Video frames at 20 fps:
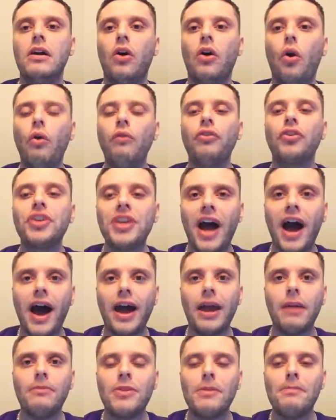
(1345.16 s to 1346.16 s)
over
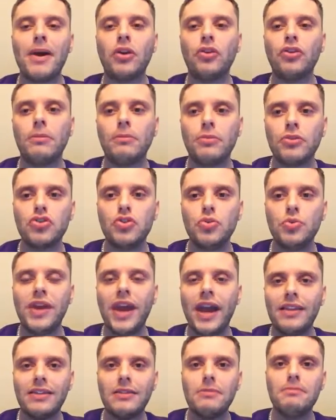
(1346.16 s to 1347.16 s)
time, the better numbers you
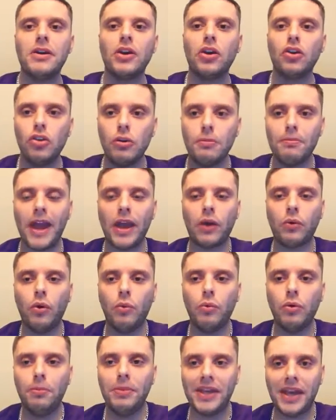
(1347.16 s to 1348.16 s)
get, the bigger your
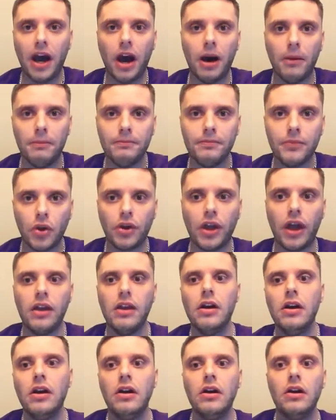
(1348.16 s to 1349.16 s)
bankroll will become, okay?
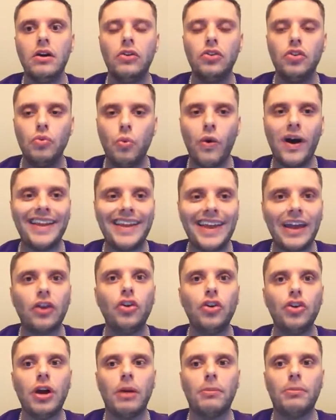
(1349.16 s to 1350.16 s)
You want to get
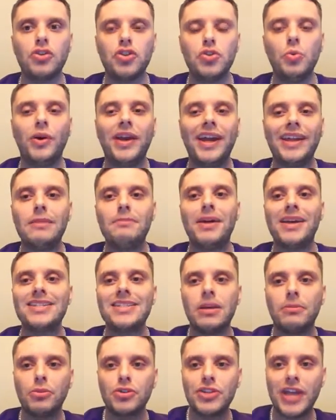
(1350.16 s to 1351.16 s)
good numbers. You will get the
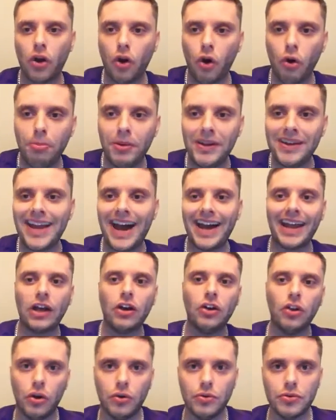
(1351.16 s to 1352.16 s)
best numbers at open, not at
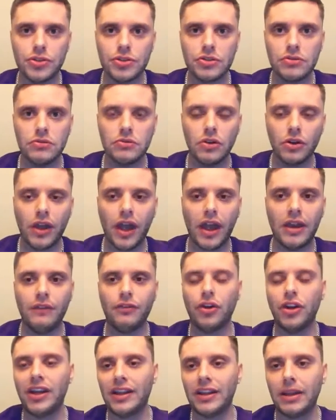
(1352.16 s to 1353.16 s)
close, okay? And if
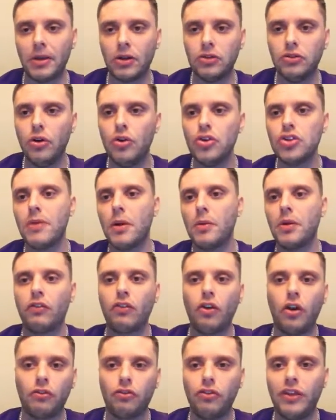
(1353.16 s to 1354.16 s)
you're going to get them at close, you might want to
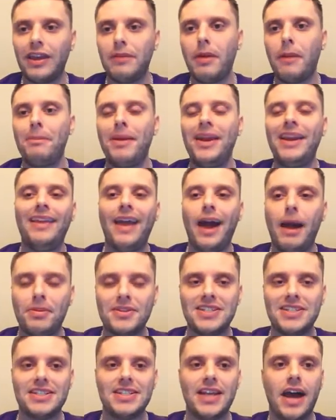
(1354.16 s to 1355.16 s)
start thinking about betting the
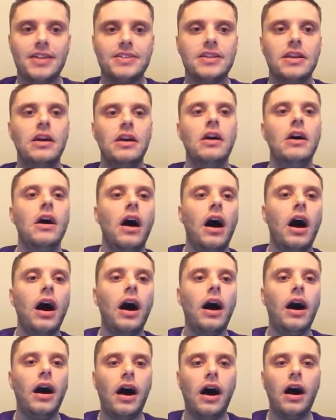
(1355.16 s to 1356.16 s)
opposite sides
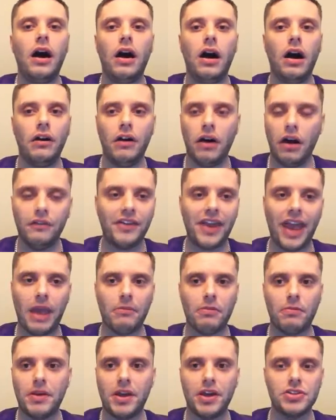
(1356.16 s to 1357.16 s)
of
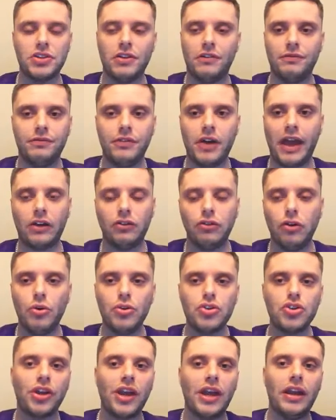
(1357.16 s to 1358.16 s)
games, because at
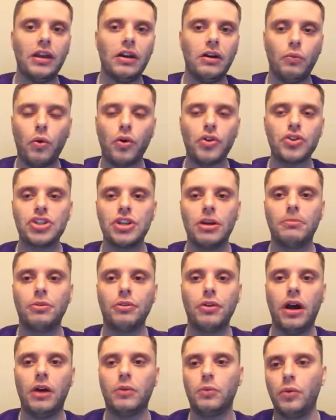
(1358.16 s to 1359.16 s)
close, you're getting a worse
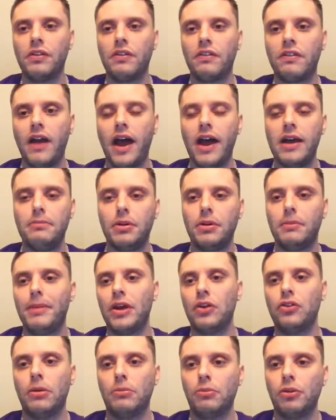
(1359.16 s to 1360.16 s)
number on one side, but a
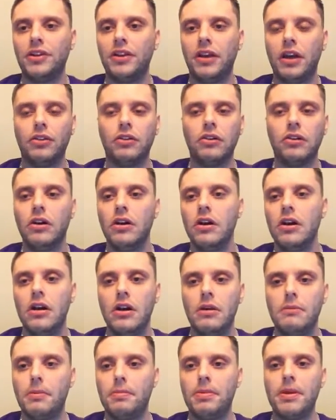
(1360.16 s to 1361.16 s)
better number on the other.
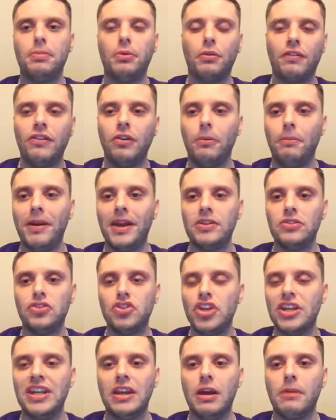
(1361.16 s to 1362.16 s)
But people still bet
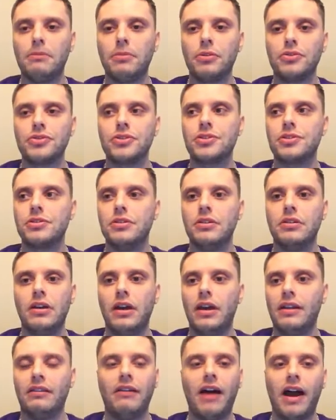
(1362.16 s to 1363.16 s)
shitty numbers
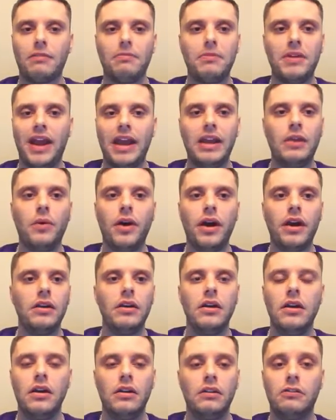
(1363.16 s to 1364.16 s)
at the last minute anyway.
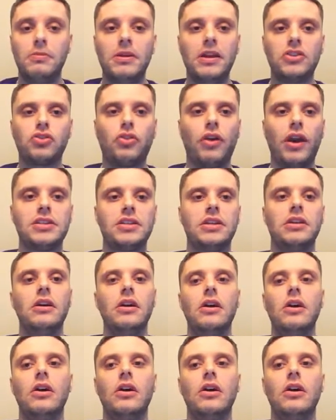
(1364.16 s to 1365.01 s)
To me, it's crazy.